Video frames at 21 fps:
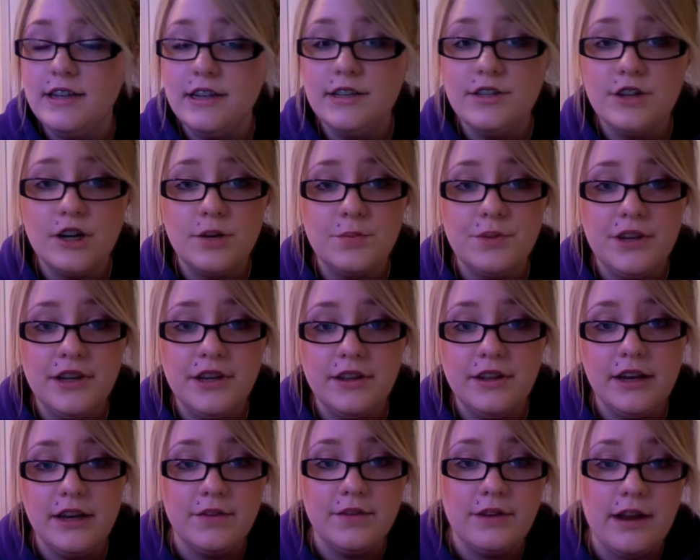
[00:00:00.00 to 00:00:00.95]
did start
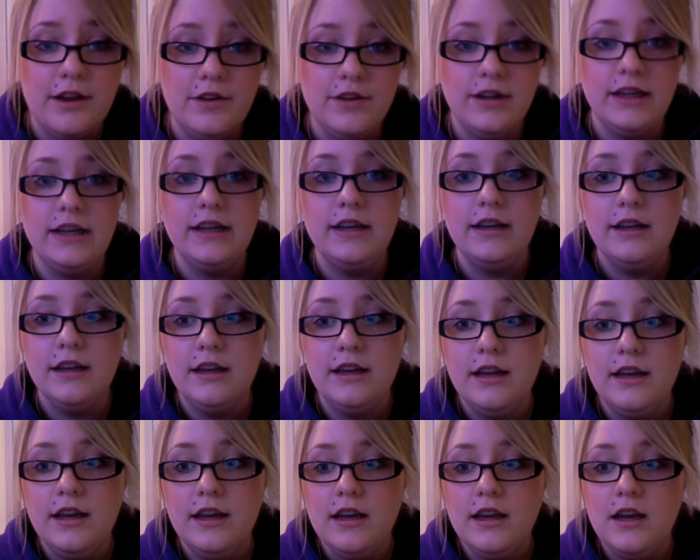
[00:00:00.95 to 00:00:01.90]
peeling around it,
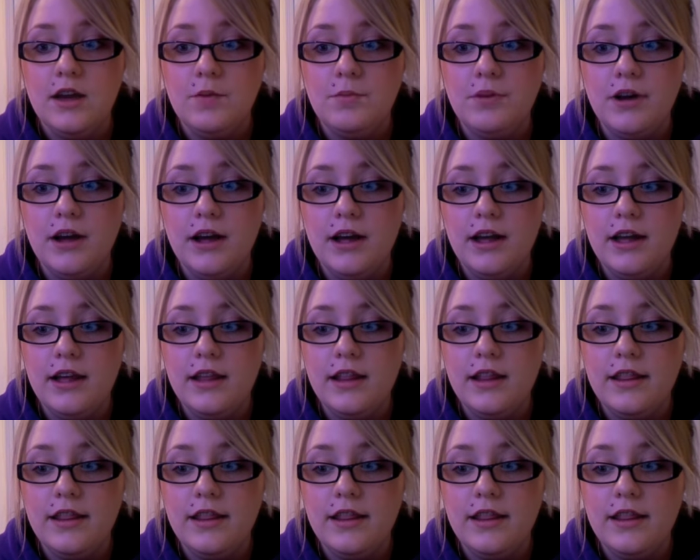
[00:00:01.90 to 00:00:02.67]
but